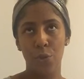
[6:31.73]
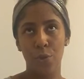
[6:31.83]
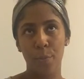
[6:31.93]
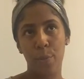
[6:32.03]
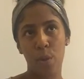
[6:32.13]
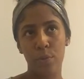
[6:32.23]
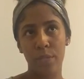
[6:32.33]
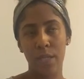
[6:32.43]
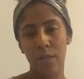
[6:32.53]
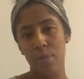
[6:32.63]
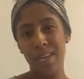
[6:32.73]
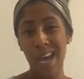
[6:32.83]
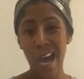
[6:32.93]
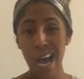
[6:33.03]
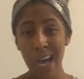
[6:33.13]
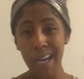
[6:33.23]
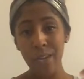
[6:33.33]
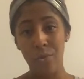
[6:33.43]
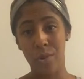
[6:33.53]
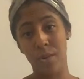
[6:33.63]
Your pulse can either be
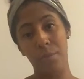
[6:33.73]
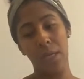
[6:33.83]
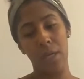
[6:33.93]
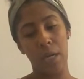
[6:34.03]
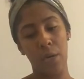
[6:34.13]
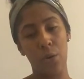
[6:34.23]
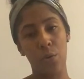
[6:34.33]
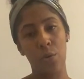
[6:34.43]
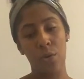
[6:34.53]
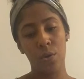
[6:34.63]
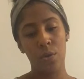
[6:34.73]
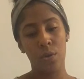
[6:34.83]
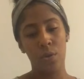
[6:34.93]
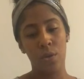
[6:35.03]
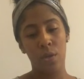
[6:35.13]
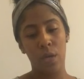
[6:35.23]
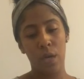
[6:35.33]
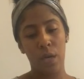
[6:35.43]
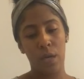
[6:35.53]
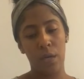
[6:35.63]
high or it can be low.
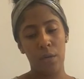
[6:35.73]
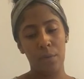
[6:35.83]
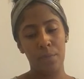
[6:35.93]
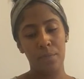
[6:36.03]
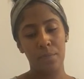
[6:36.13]
I